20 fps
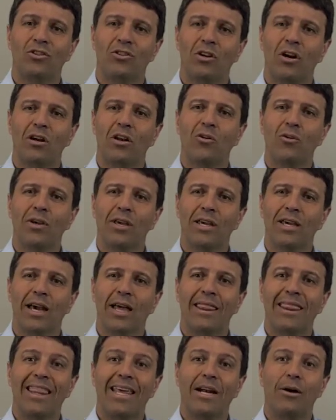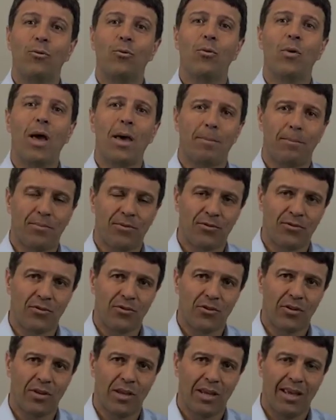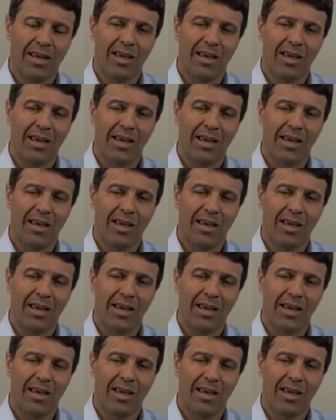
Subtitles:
start looking at their reps